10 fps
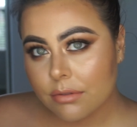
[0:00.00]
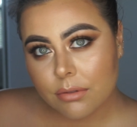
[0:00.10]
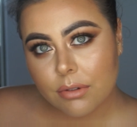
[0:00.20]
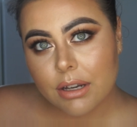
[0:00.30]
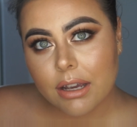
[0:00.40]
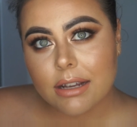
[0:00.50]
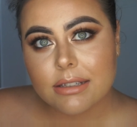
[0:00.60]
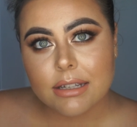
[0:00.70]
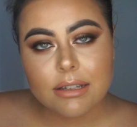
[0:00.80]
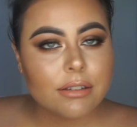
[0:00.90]
What do you guys
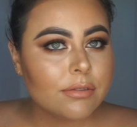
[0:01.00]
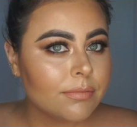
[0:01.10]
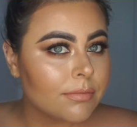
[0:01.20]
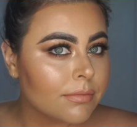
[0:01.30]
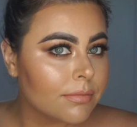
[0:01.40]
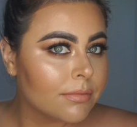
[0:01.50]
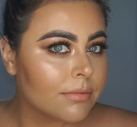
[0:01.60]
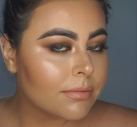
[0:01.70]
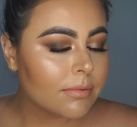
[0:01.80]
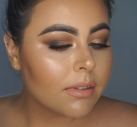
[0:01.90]
think?
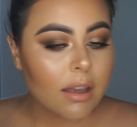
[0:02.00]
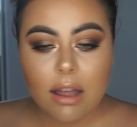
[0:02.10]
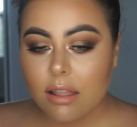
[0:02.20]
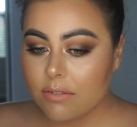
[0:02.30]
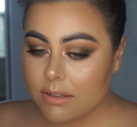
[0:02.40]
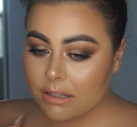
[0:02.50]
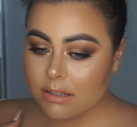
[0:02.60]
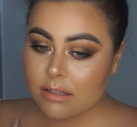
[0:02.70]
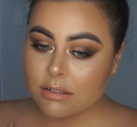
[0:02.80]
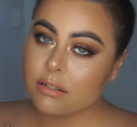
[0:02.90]
I love
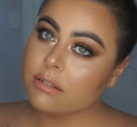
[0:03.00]
this.